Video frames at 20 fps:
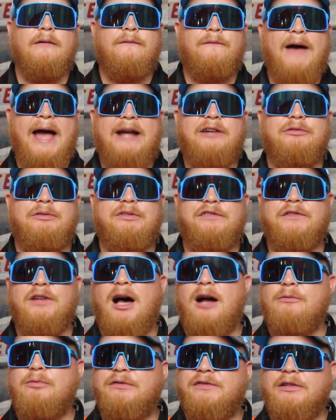Factory
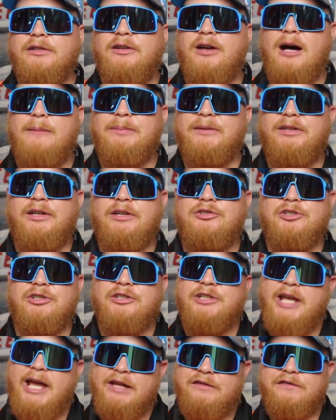Stock was in
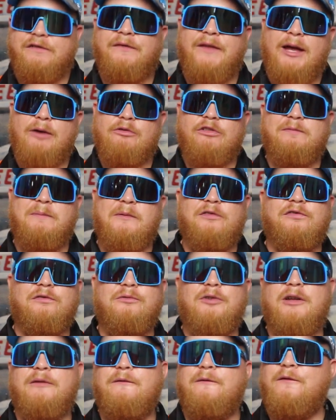competition. Yes, they were supposed
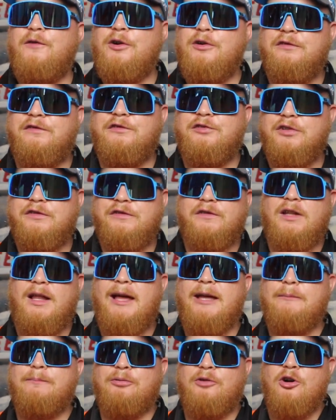to run first, just
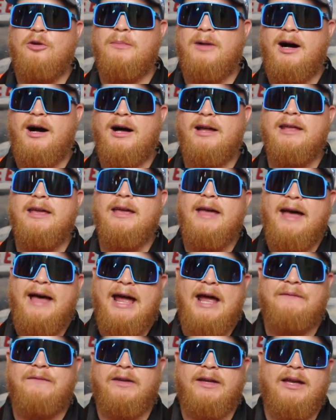like Pro Mod
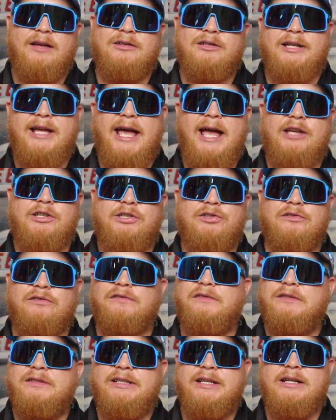at the Gator
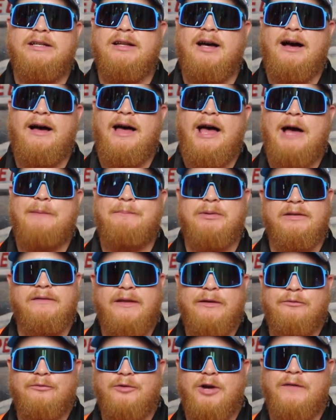Nationals. Did not
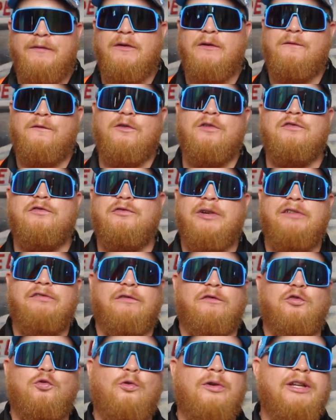happen. They run their first
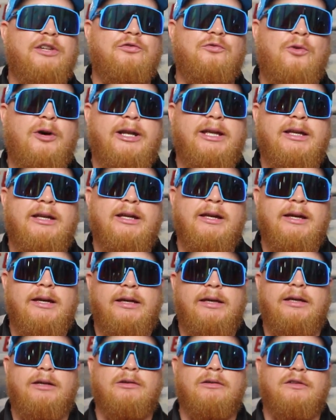race of 2020
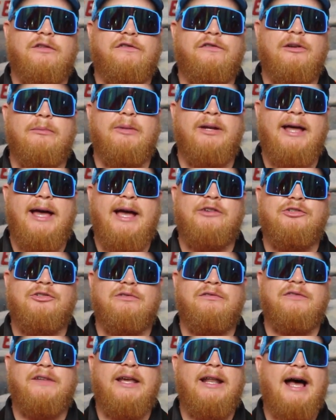here at the Summer
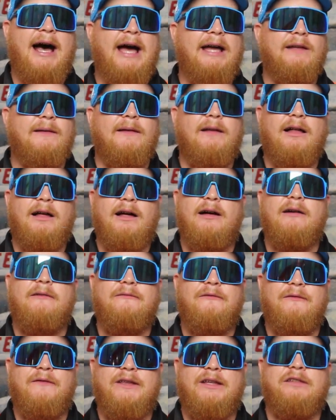Nationals, and I
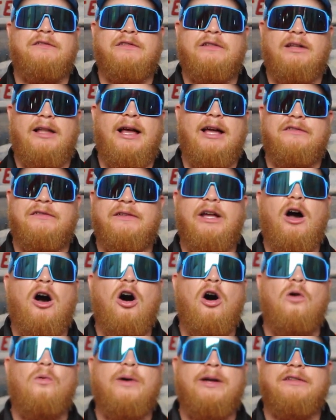love this class. They
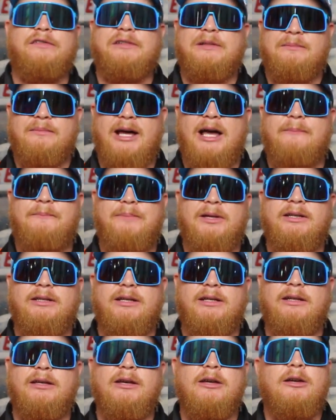always, in my
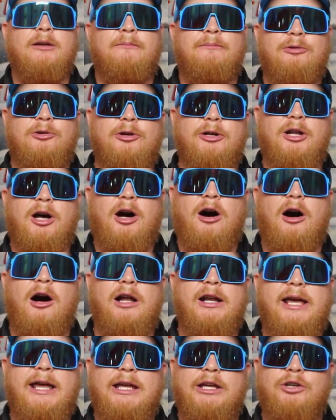opinion, put
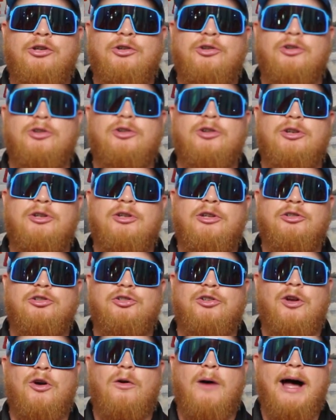on a good
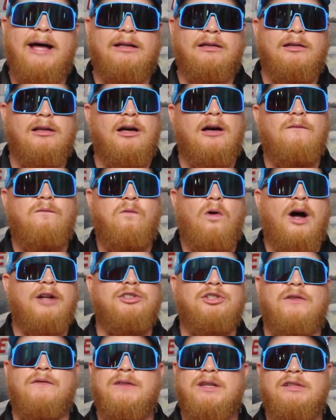show. I love
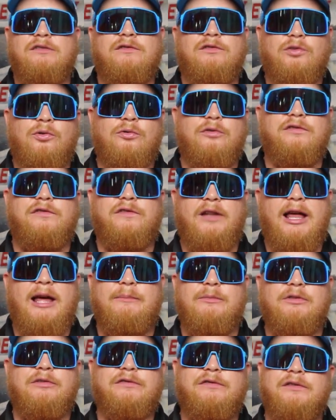watching these door
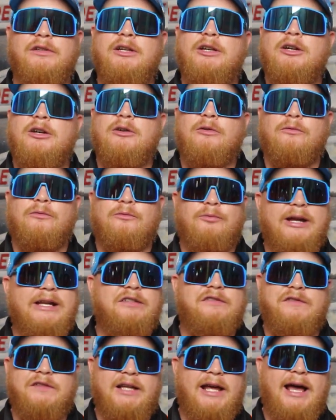slammers
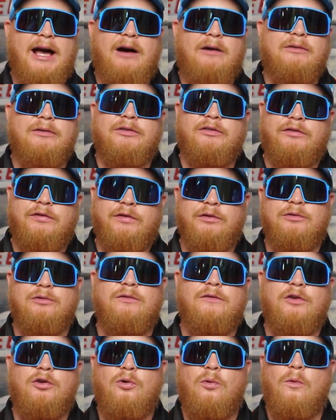race it out
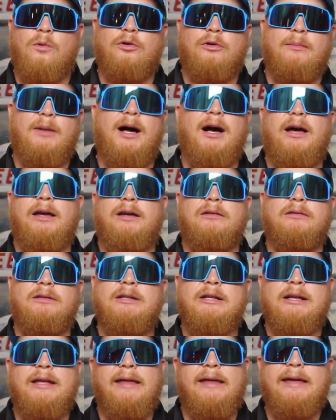to the quarter mile.
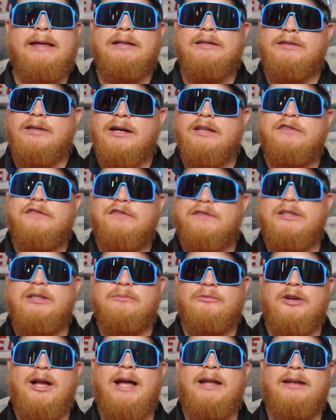It does
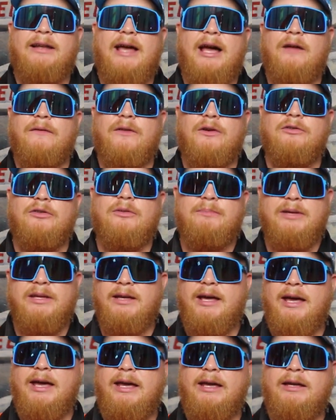seem right now, though, to
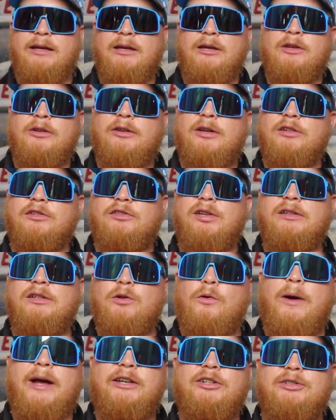be a
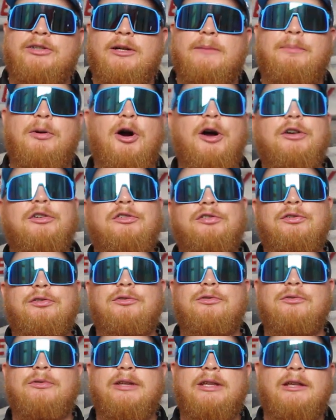continuation, a part
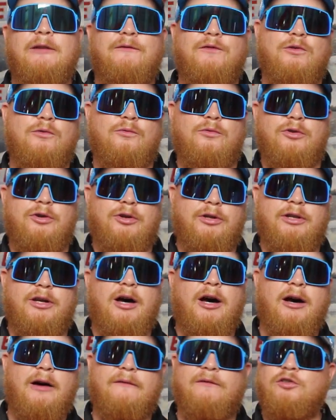two, if you would,
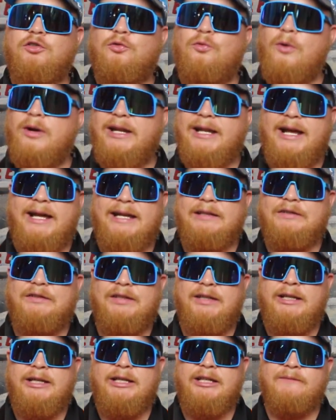of
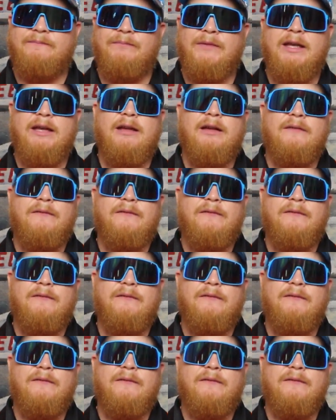2019.